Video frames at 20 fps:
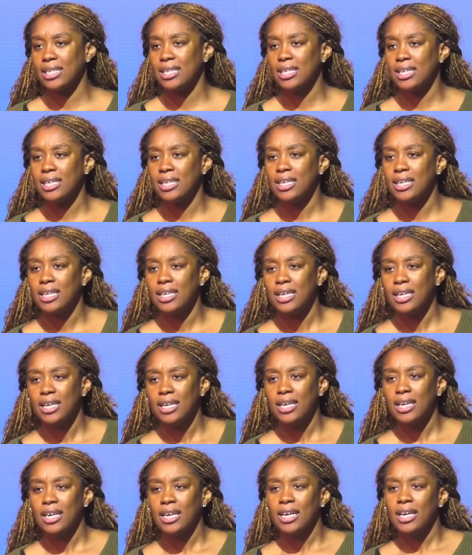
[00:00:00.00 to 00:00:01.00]

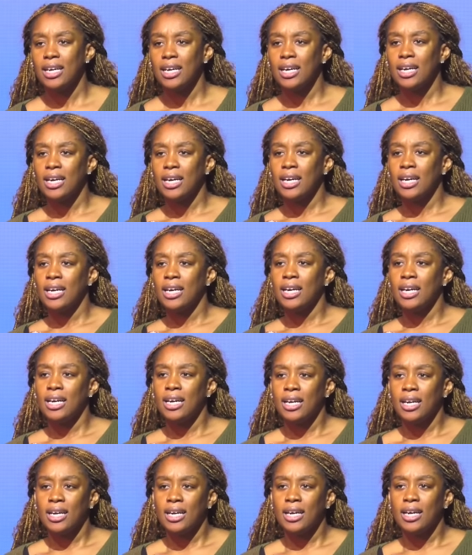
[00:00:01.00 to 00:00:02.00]

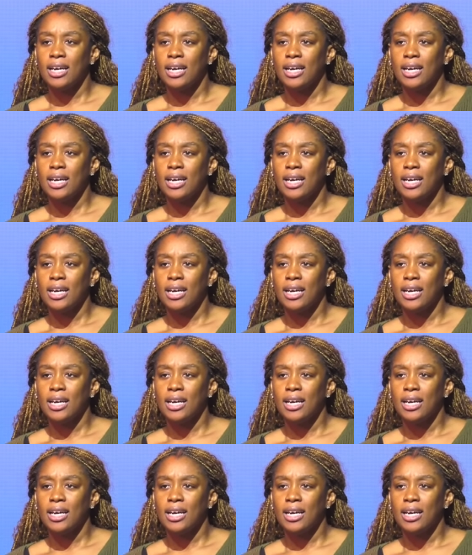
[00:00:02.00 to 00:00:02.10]
(silence)